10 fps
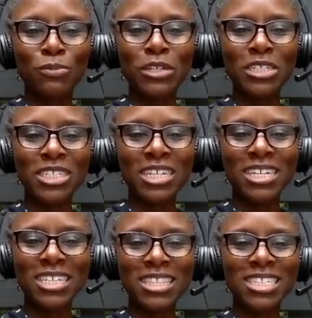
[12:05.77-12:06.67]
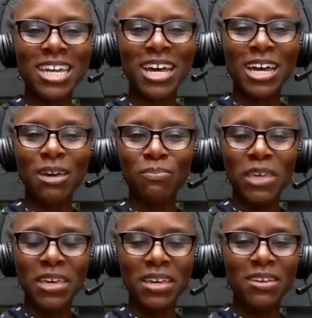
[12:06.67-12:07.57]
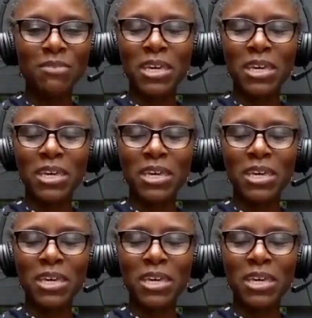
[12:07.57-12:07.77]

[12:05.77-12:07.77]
appreciated the time being